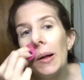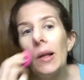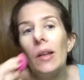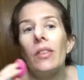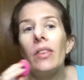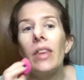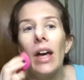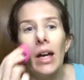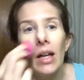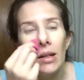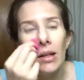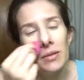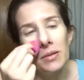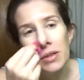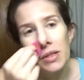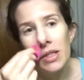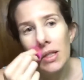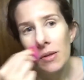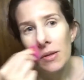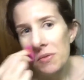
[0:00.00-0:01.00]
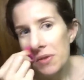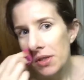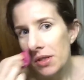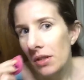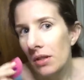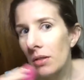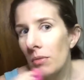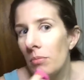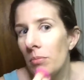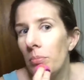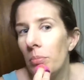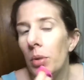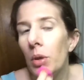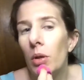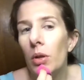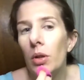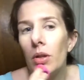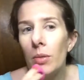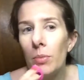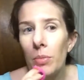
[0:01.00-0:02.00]
that seems to
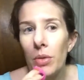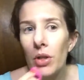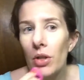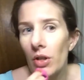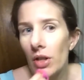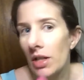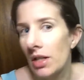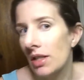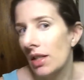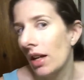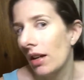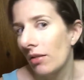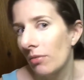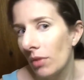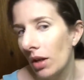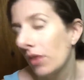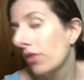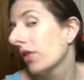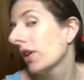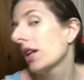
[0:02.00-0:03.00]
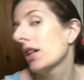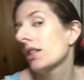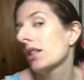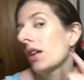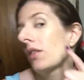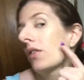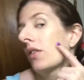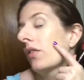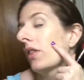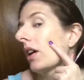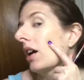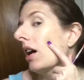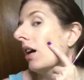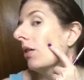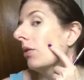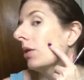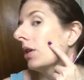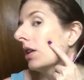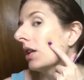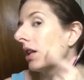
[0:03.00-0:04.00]
pull impurities out of my face. I've even got
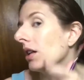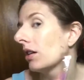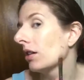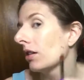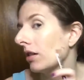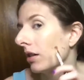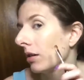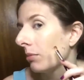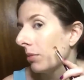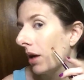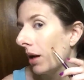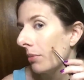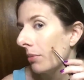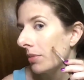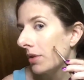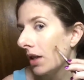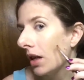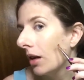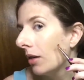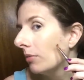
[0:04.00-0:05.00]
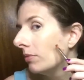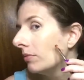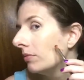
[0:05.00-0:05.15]
one here that popped up.